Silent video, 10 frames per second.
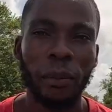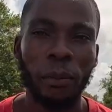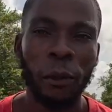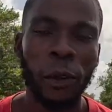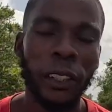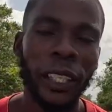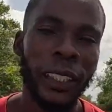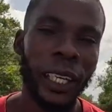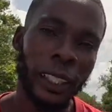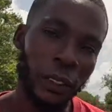Before you get
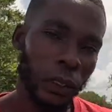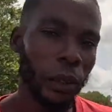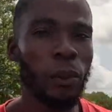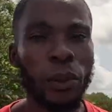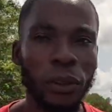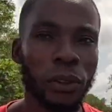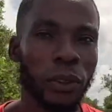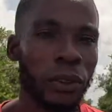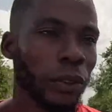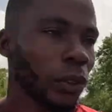access on the place.
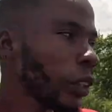So